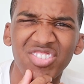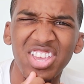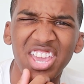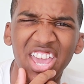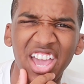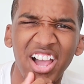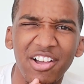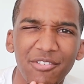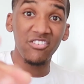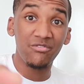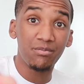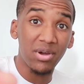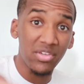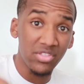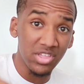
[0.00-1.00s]
Yeah.
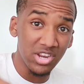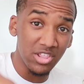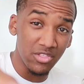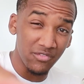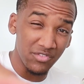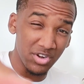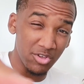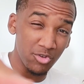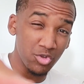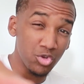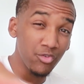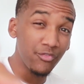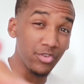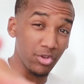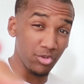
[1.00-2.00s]
If by the end of the video
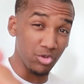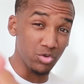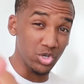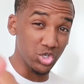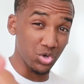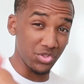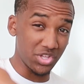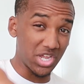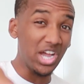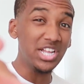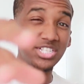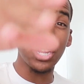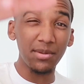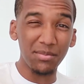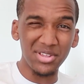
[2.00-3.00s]
you feel you enjoy the
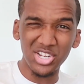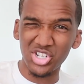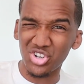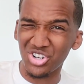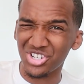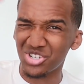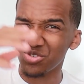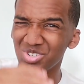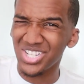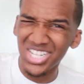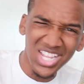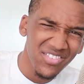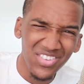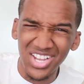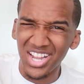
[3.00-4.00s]
content, be sure to
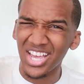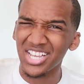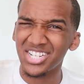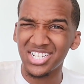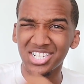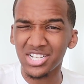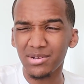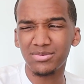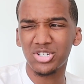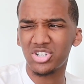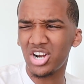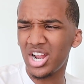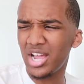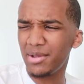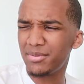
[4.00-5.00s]
leave a like,
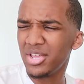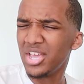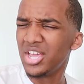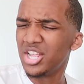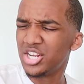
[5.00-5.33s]
subscribe,